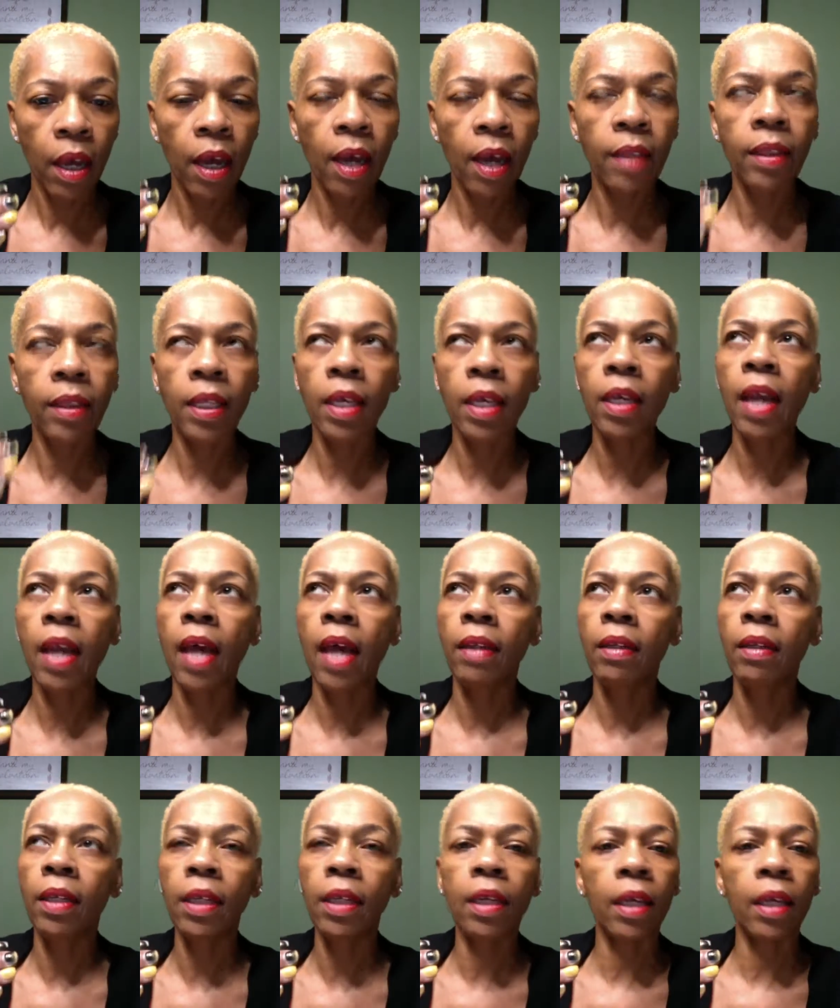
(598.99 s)
And then I
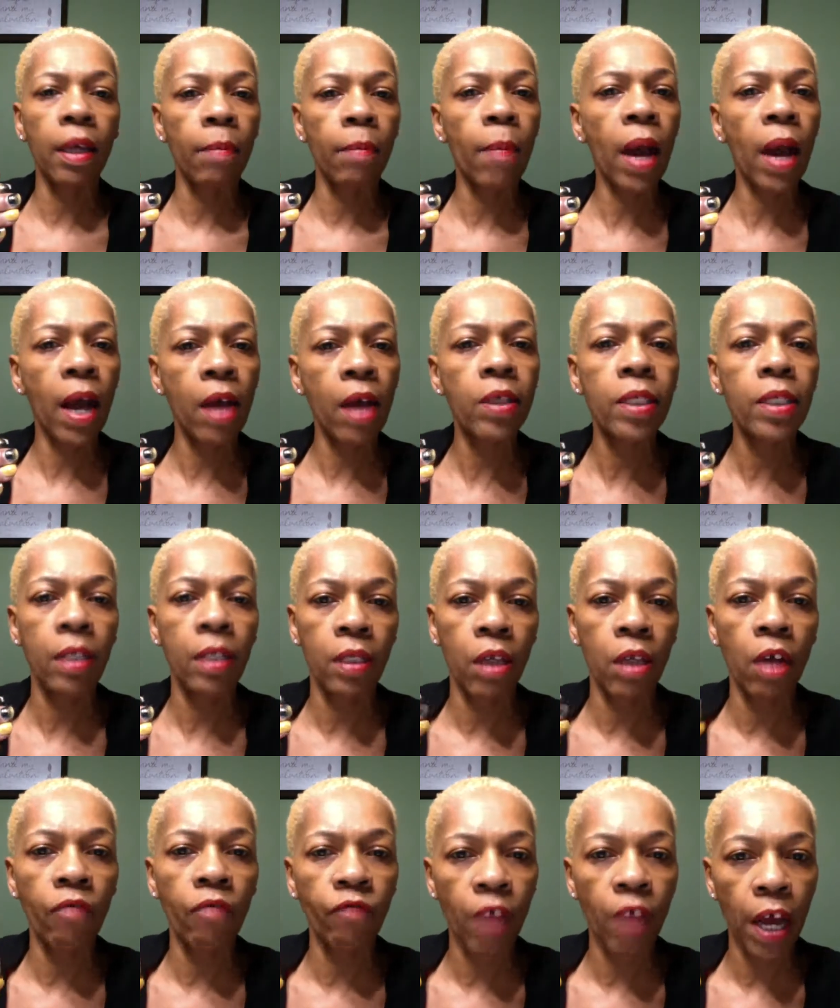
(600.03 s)
look and my house is
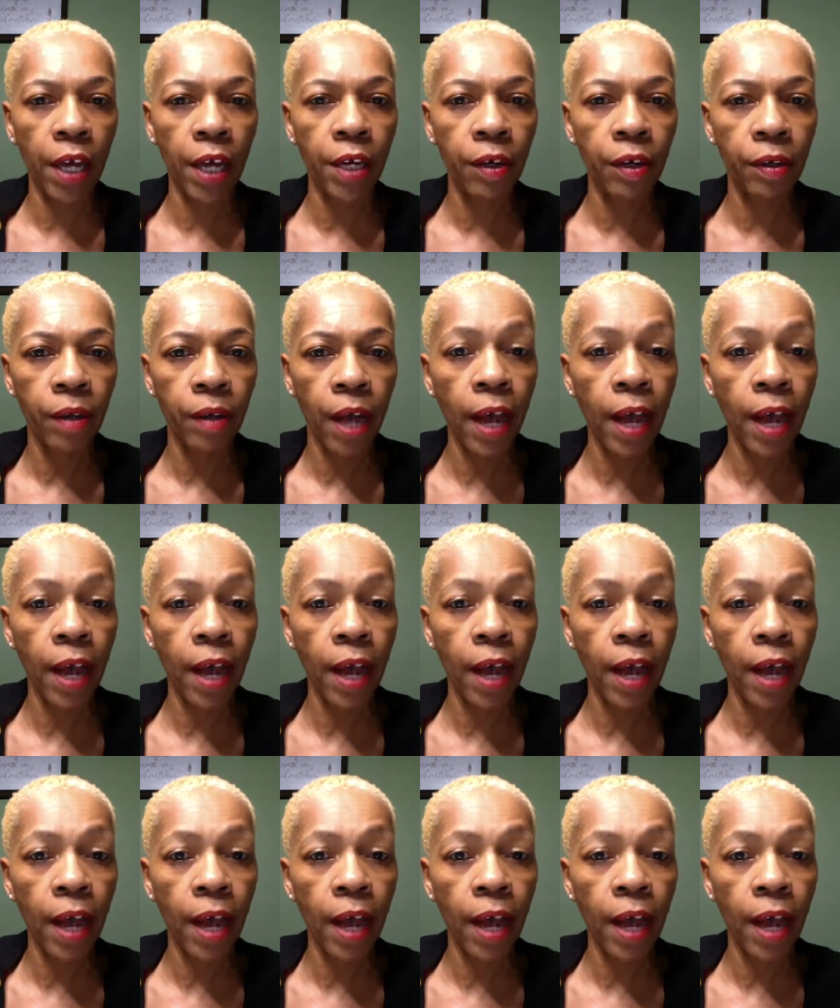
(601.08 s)
on fire.